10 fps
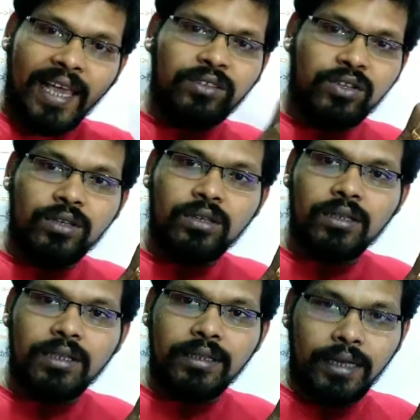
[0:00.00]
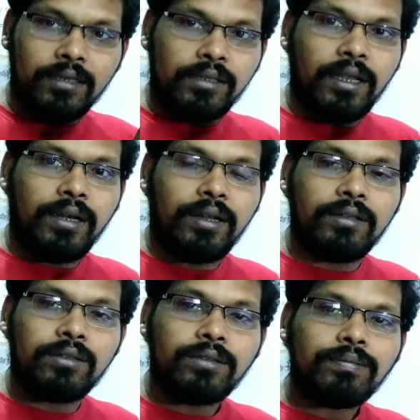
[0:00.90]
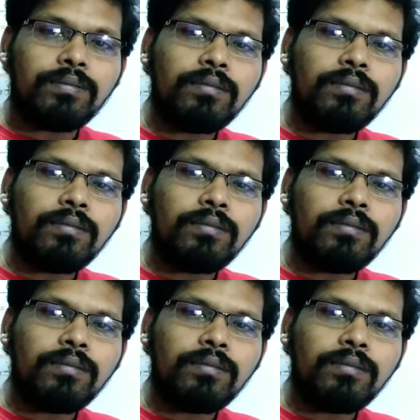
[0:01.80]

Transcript: catch that sentence.